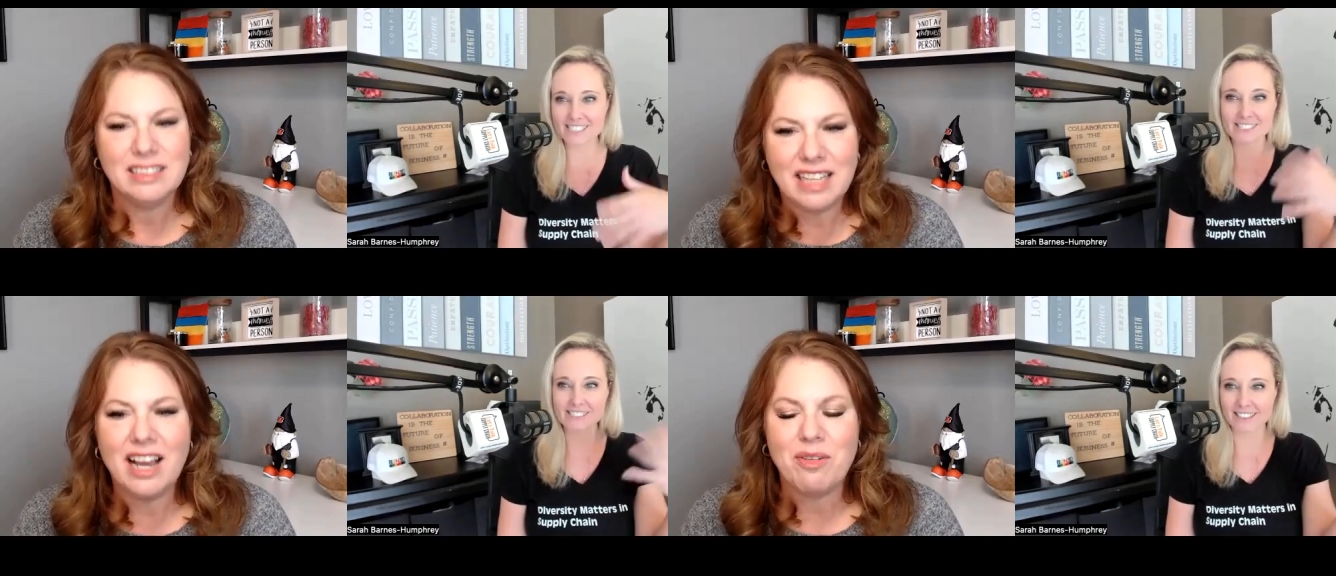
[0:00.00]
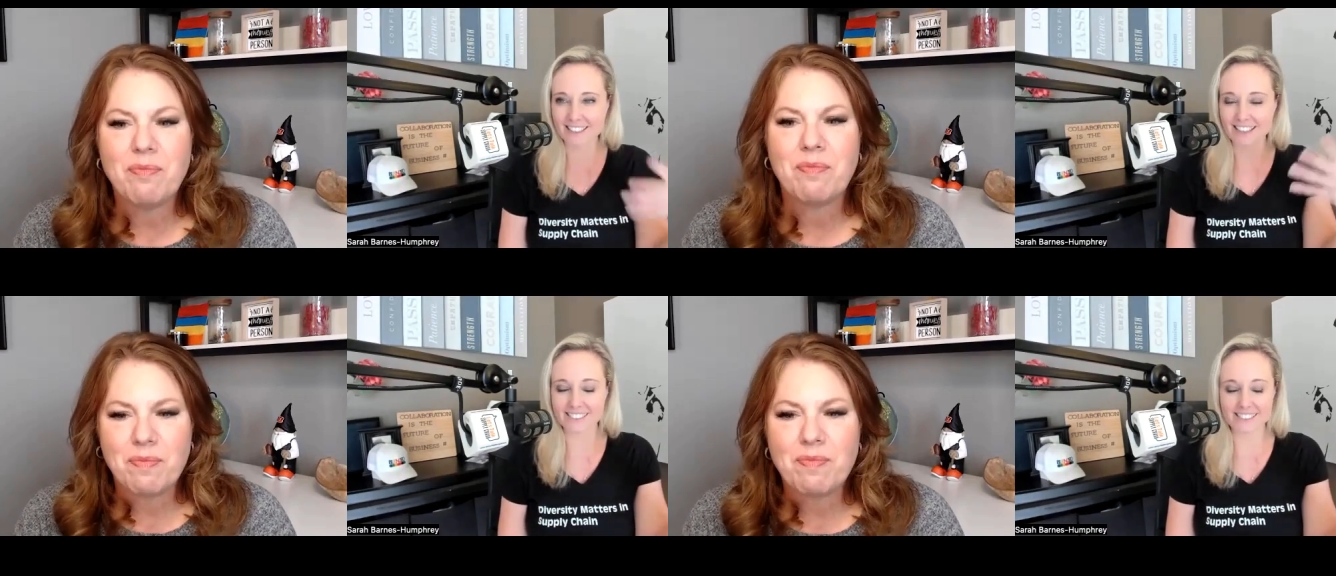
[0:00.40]
Speaker 1: She's yeah. on
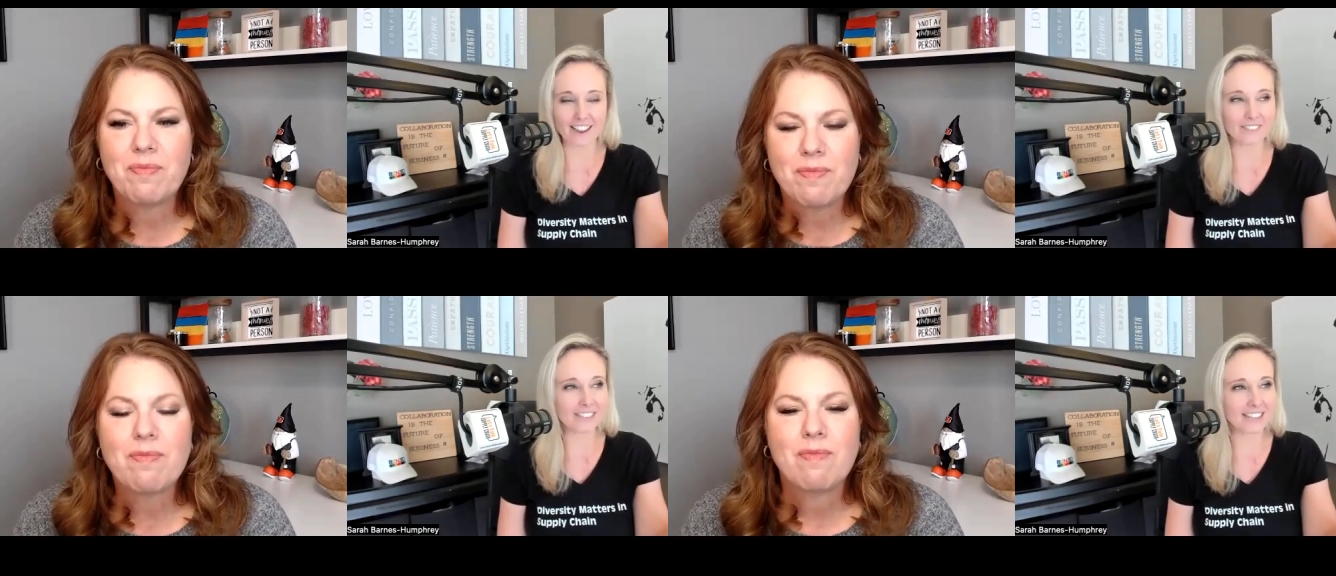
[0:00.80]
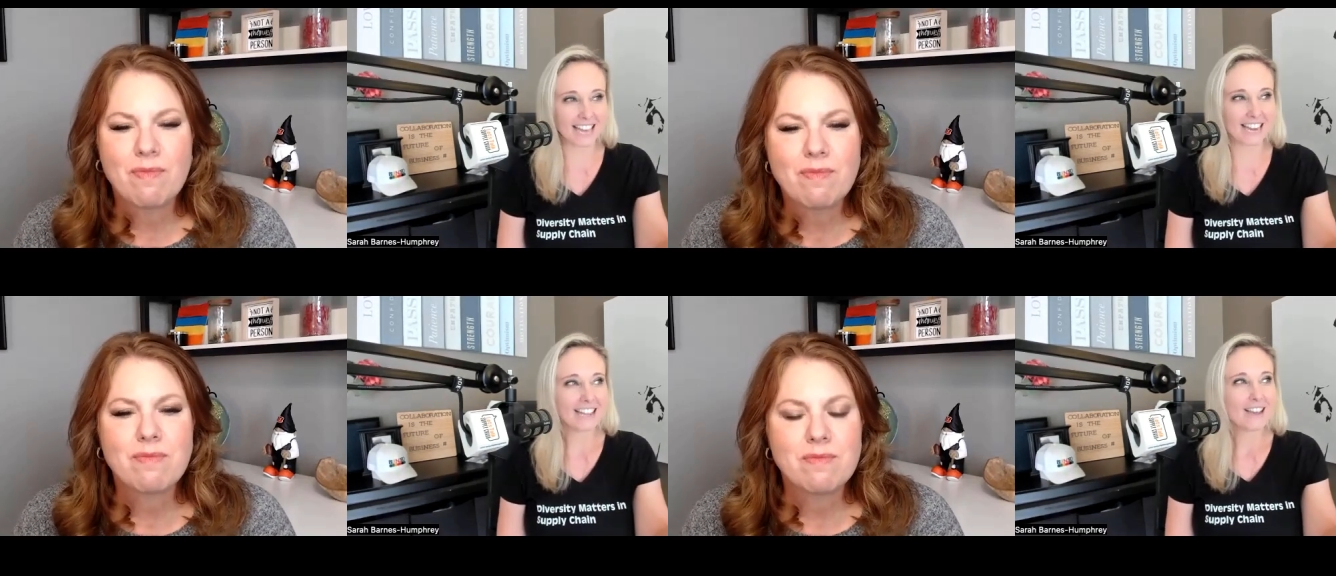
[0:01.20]
Thoughts and Coffee and all
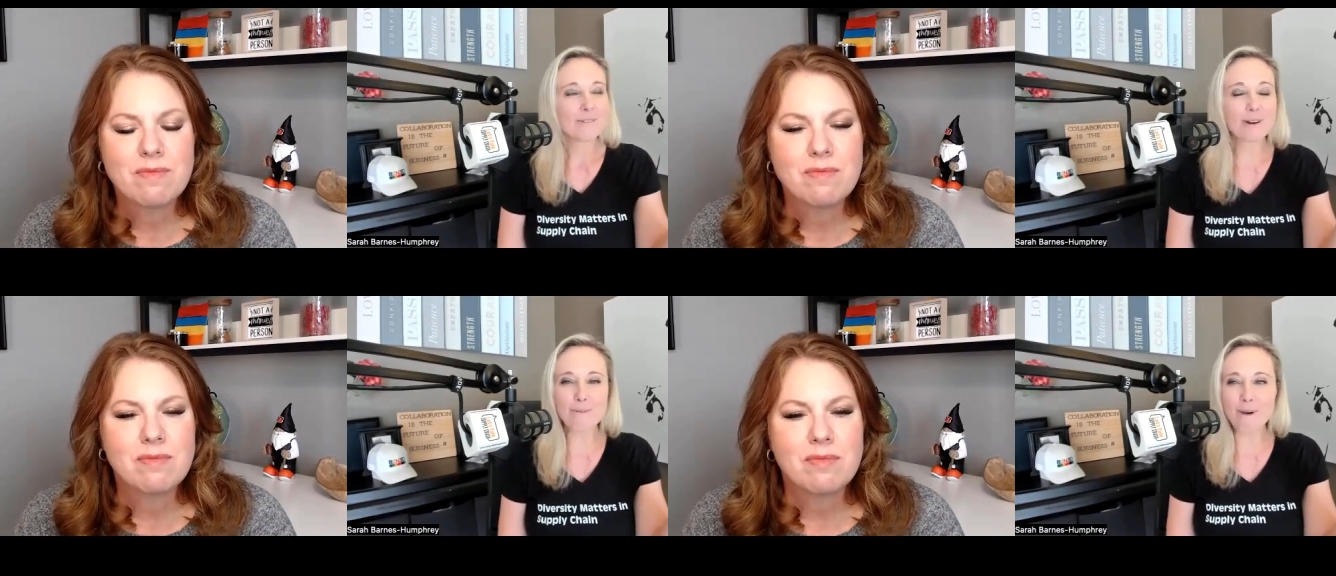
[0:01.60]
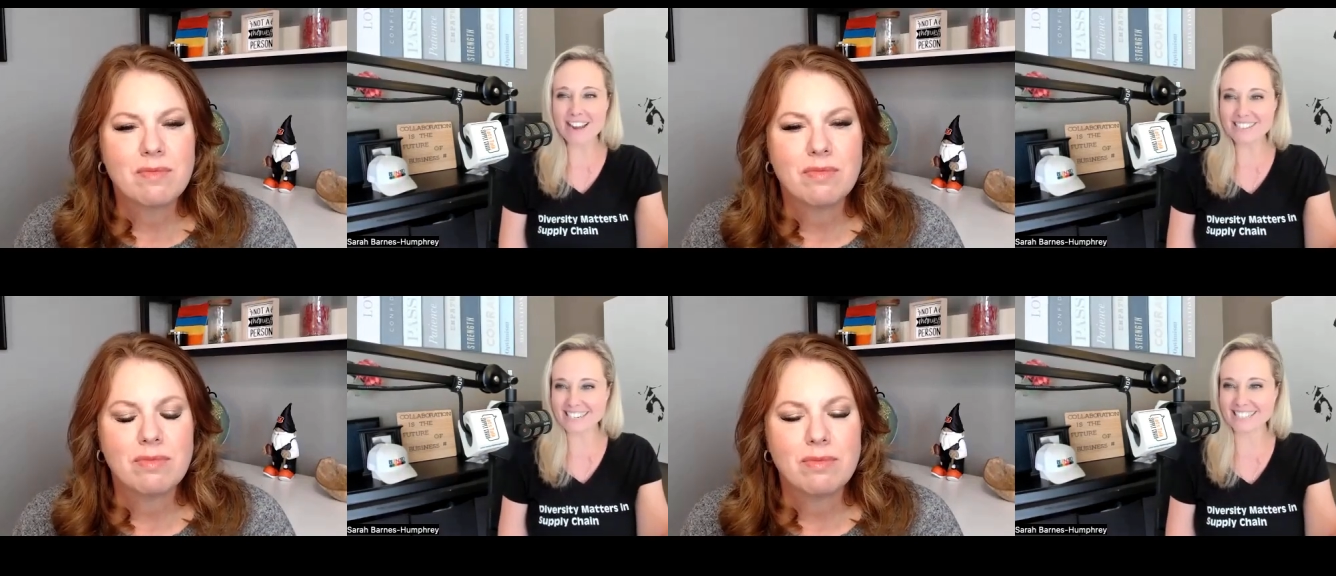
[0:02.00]
that. We're
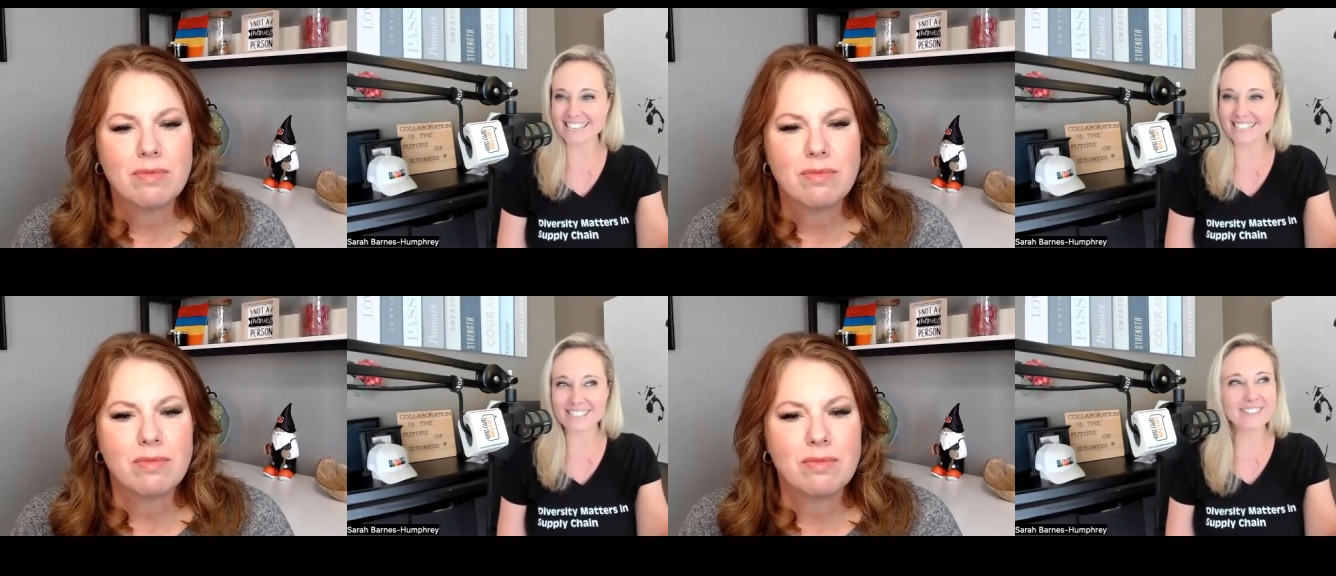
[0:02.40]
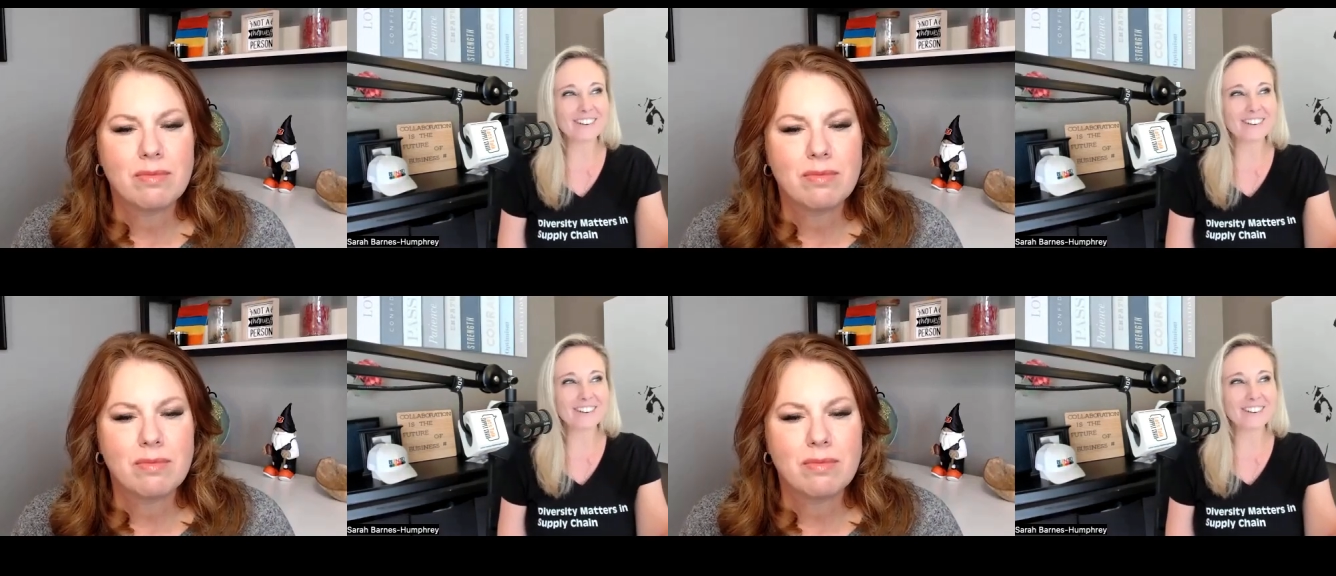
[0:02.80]
watching this and